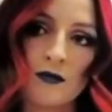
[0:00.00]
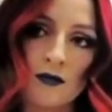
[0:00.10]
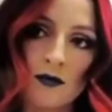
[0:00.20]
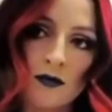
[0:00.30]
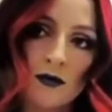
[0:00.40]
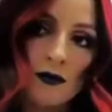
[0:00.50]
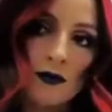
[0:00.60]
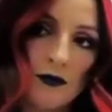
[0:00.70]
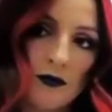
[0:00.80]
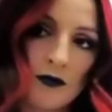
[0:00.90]

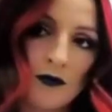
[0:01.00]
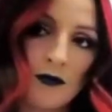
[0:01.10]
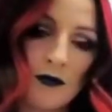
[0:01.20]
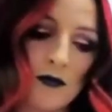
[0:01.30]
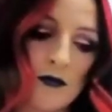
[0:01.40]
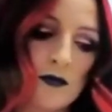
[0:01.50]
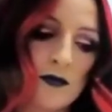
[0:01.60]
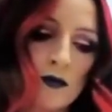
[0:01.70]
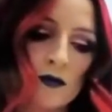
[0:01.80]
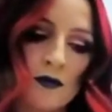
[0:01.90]

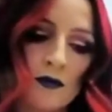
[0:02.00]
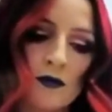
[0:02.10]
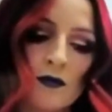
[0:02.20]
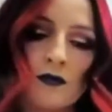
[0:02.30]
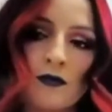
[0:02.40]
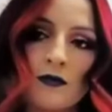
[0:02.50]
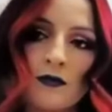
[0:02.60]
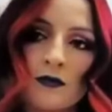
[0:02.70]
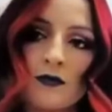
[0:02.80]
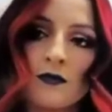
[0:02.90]

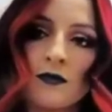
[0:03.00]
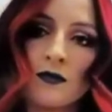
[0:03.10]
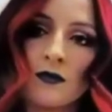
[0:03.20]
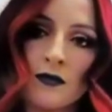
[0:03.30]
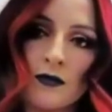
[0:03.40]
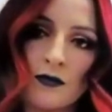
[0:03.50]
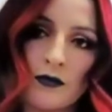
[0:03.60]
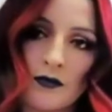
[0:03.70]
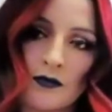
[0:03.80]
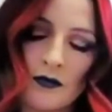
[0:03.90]

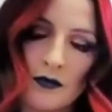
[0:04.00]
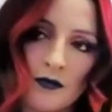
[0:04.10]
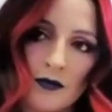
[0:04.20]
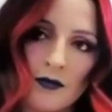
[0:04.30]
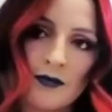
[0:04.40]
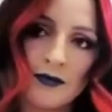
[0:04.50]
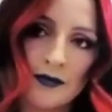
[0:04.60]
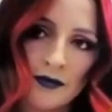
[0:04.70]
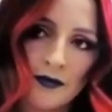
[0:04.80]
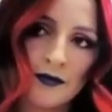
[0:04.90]

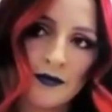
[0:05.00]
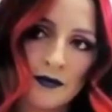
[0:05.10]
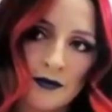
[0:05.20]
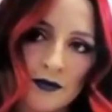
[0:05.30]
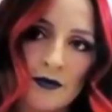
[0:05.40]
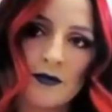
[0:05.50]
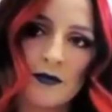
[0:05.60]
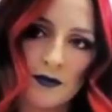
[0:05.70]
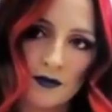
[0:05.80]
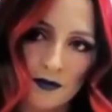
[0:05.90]

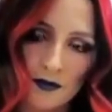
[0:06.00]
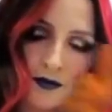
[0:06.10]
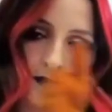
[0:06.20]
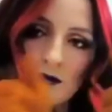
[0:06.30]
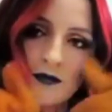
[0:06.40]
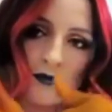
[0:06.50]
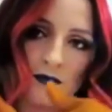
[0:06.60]
This person isn't speaking.